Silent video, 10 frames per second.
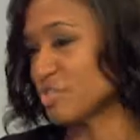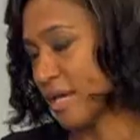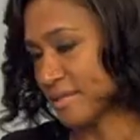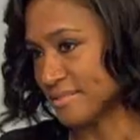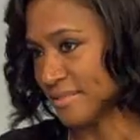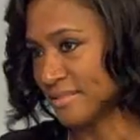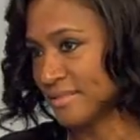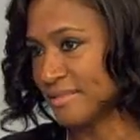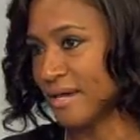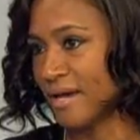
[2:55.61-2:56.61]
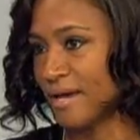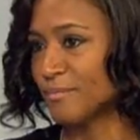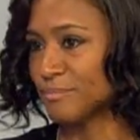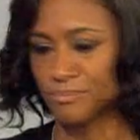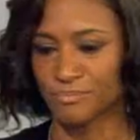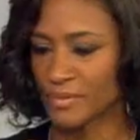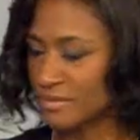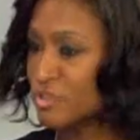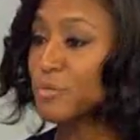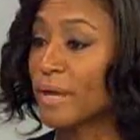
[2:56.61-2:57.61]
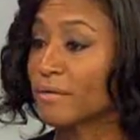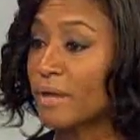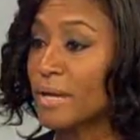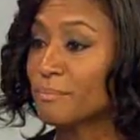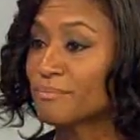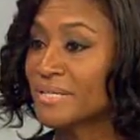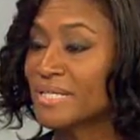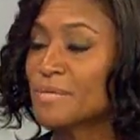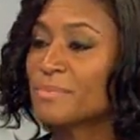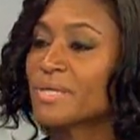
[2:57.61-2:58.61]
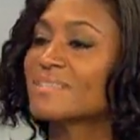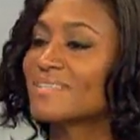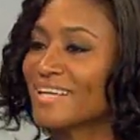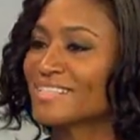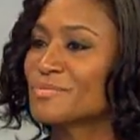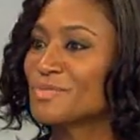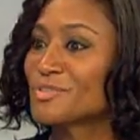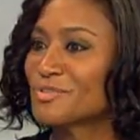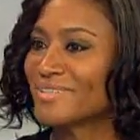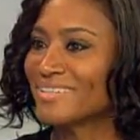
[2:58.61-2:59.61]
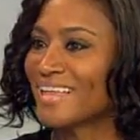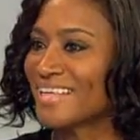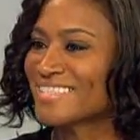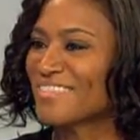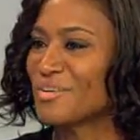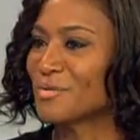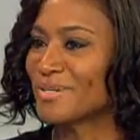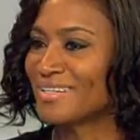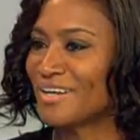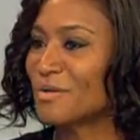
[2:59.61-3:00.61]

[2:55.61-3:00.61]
Jackson, in saran wrap, because he liked to be treated as if you were in a